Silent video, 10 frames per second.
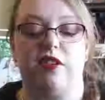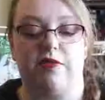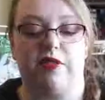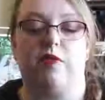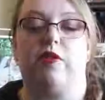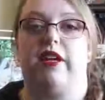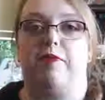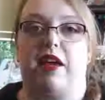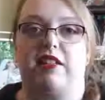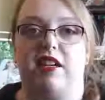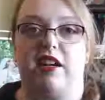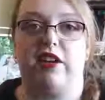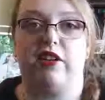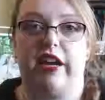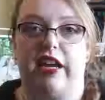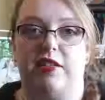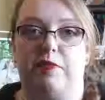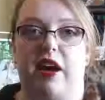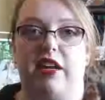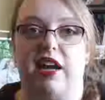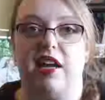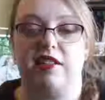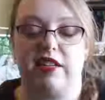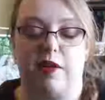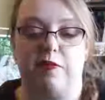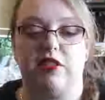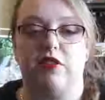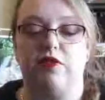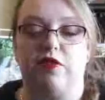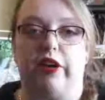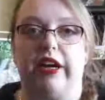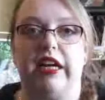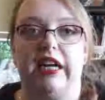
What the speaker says: of the Wooly Mastadon Creates podcast, episode 4.